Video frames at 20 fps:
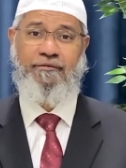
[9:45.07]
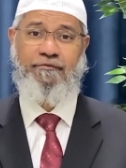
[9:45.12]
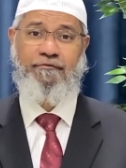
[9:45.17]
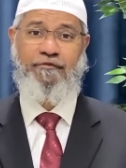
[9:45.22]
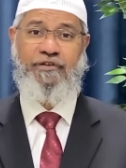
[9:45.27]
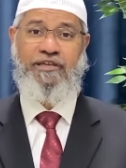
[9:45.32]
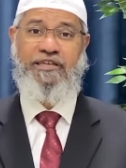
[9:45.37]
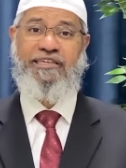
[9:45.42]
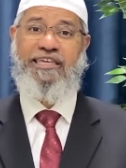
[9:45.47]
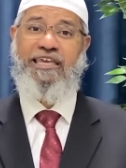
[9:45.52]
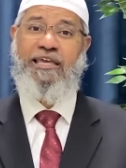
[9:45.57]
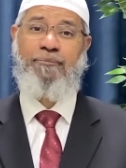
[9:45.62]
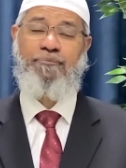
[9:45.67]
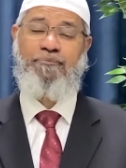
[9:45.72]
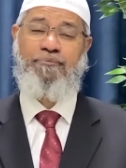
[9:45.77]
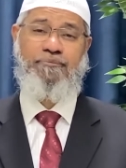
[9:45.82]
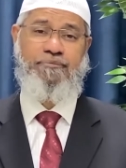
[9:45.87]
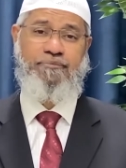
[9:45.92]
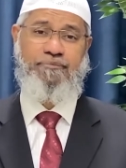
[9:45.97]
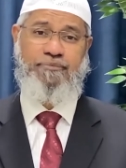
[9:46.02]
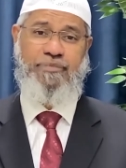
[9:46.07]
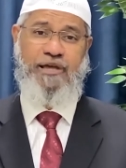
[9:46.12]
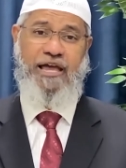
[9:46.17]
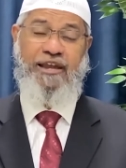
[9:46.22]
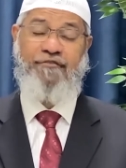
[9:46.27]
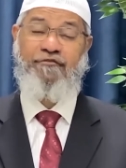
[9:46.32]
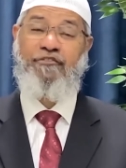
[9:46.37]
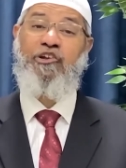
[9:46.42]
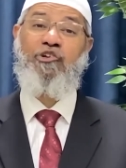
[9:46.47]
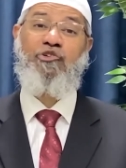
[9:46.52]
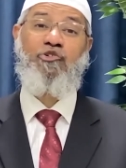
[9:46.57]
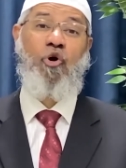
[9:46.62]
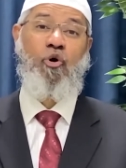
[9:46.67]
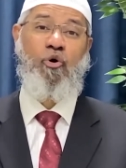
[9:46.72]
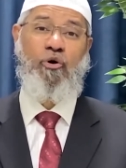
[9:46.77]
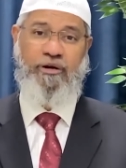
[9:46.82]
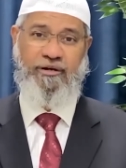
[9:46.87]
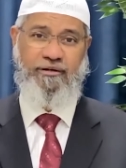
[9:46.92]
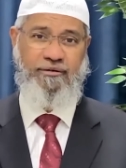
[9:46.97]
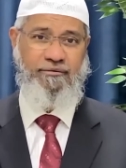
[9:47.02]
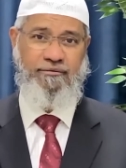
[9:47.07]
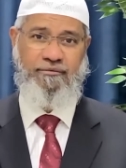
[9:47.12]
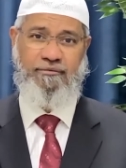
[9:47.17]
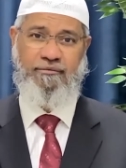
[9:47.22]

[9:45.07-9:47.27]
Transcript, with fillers: We keep and we store